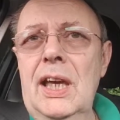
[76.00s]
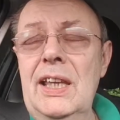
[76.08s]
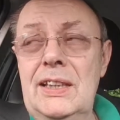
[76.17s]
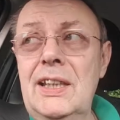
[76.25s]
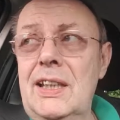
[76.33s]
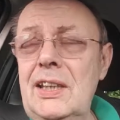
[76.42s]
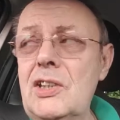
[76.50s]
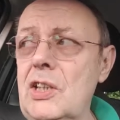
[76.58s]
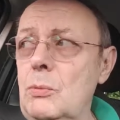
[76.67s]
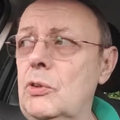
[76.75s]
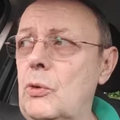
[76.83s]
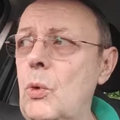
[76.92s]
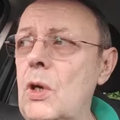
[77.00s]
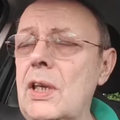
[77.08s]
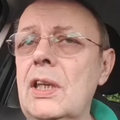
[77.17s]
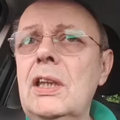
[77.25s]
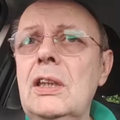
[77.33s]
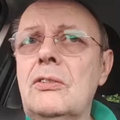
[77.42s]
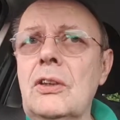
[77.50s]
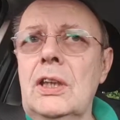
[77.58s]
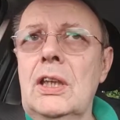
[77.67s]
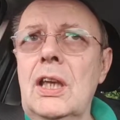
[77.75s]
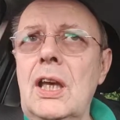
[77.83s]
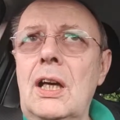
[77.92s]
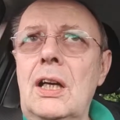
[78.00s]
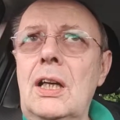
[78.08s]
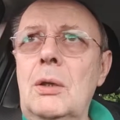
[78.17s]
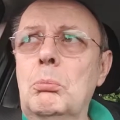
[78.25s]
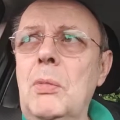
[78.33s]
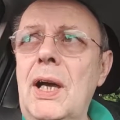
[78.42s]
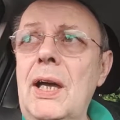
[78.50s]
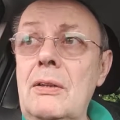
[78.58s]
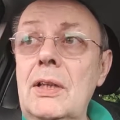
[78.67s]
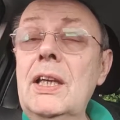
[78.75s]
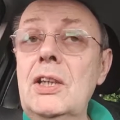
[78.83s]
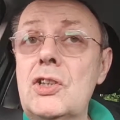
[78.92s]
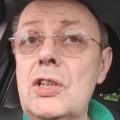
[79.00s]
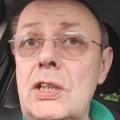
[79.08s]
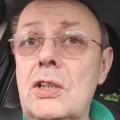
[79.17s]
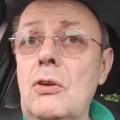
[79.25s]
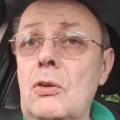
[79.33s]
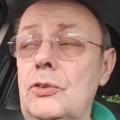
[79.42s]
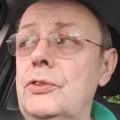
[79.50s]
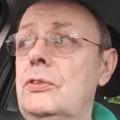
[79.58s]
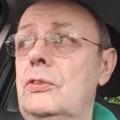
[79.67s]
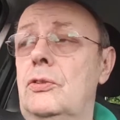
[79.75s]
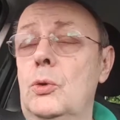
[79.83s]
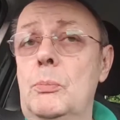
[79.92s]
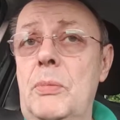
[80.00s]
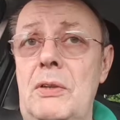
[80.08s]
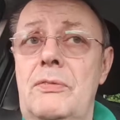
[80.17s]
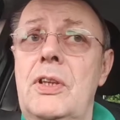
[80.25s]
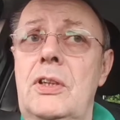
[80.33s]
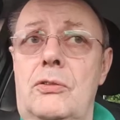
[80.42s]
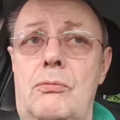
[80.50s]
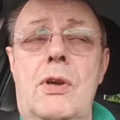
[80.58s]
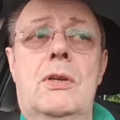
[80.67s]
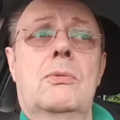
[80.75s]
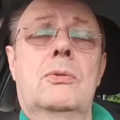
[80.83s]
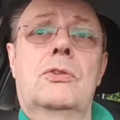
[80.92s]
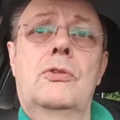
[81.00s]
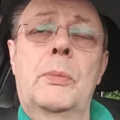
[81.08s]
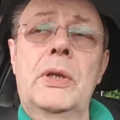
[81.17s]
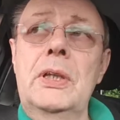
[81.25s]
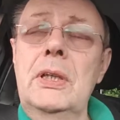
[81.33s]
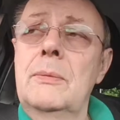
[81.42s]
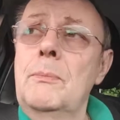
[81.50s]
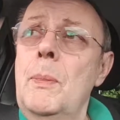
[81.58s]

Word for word: it, it actually was quite easy, um, and I actually got to above his record speed.